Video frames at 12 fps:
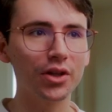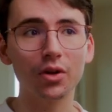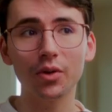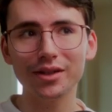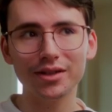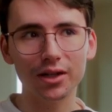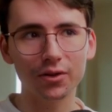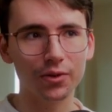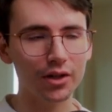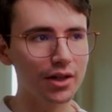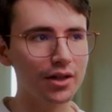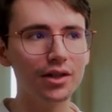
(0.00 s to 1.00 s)
We know what data
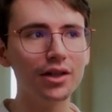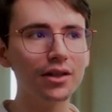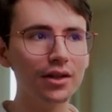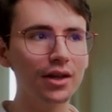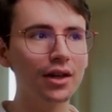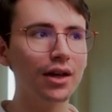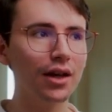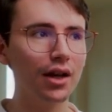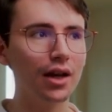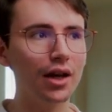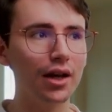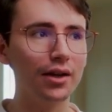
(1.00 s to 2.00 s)
we're gonna need.
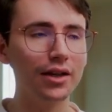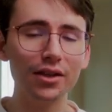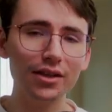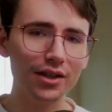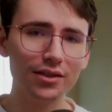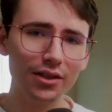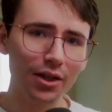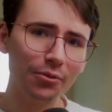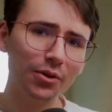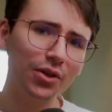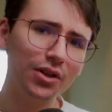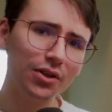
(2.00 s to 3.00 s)
Now the next thing
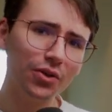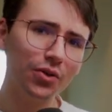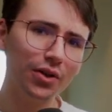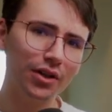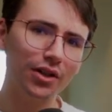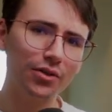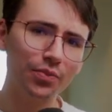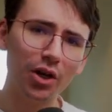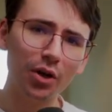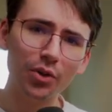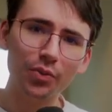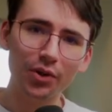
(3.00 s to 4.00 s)
I'm gonna do is
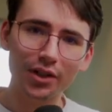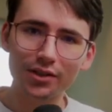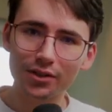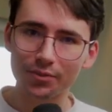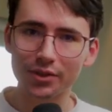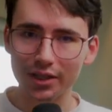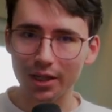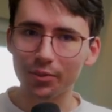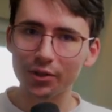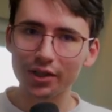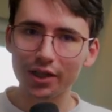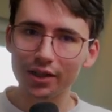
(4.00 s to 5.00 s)
probably put in some
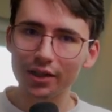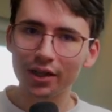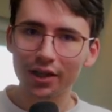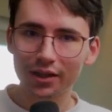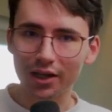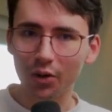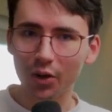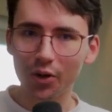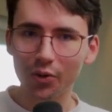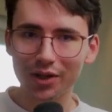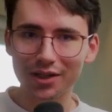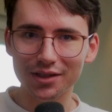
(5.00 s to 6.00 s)
sample data. That
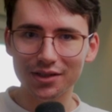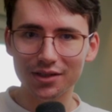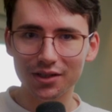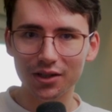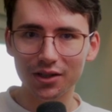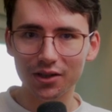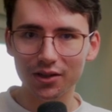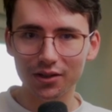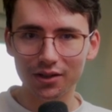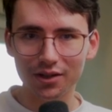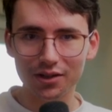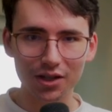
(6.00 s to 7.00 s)
way we can
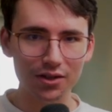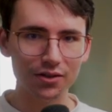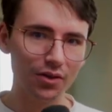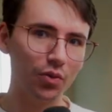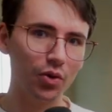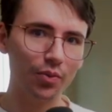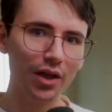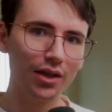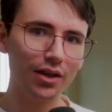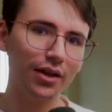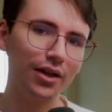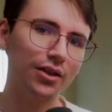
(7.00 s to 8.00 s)
see the changes that we're
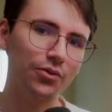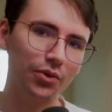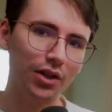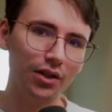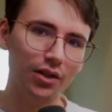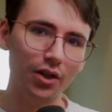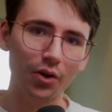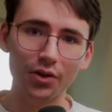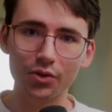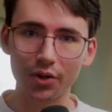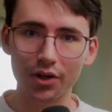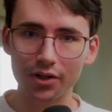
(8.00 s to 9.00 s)
making as we go
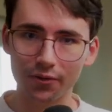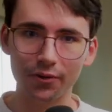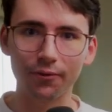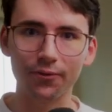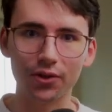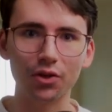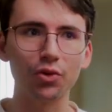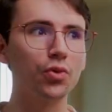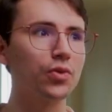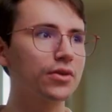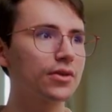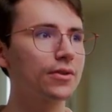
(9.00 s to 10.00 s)
into our different
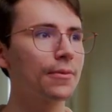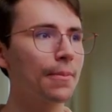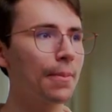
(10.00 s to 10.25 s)
views.